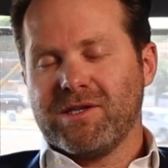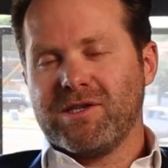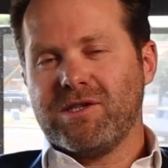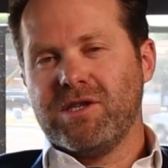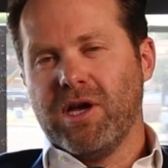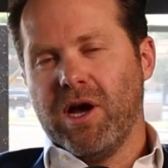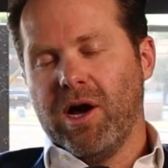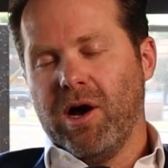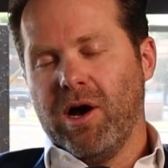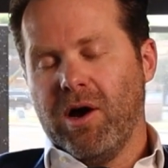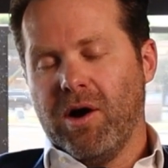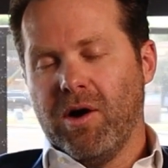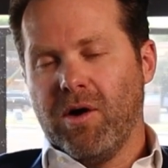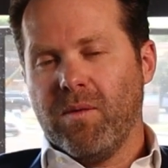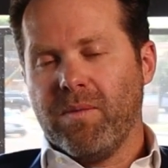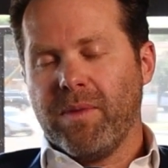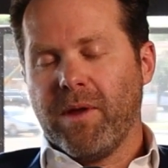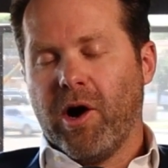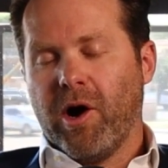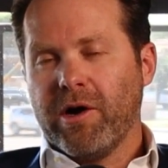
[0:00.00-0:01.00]

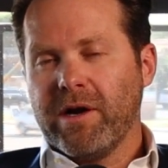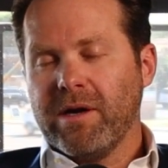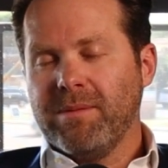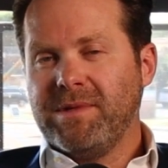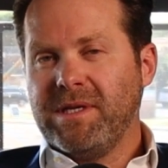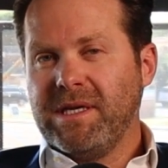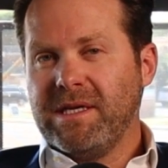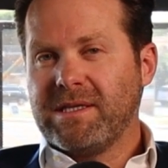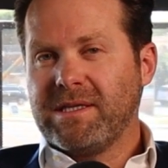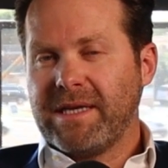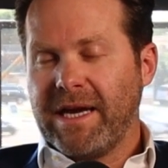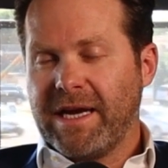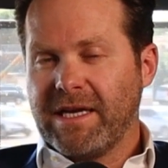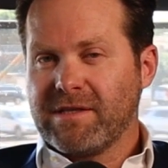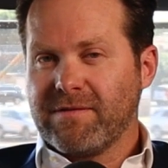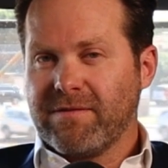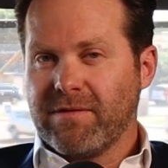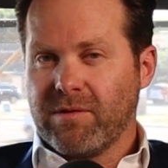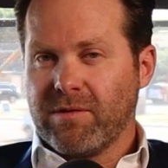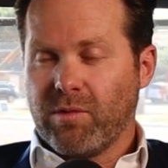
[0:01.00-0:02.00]
So RMD
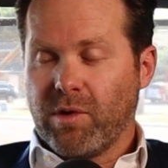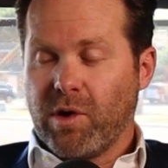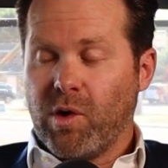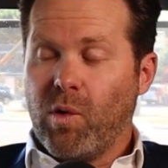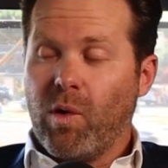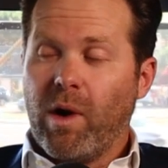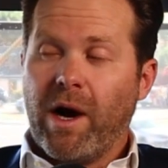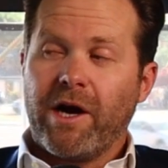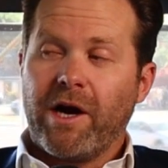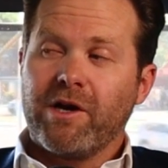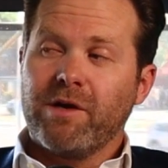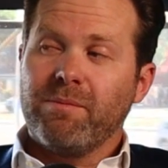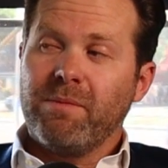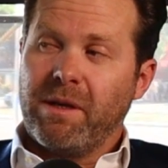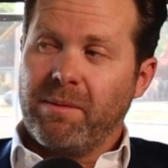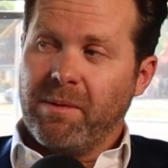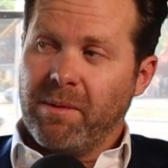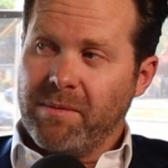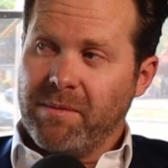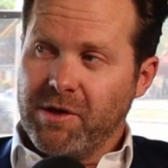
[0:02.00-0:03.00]
stands for Required
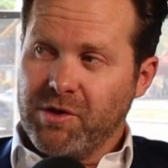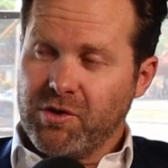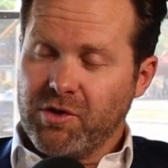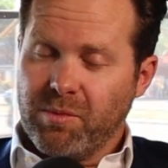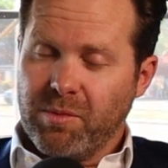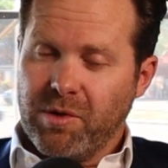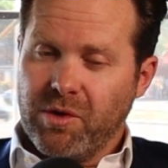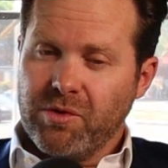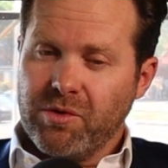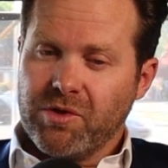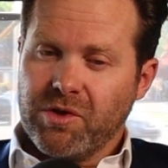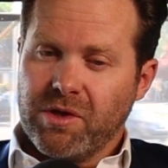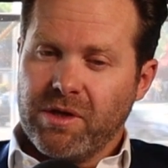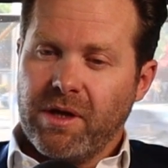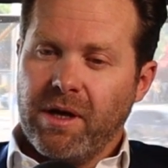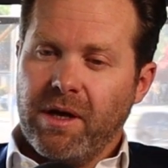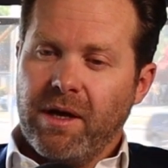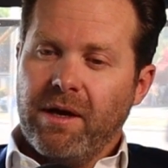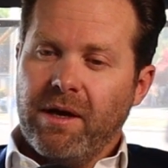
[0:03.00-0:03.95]
Minimum Distribution.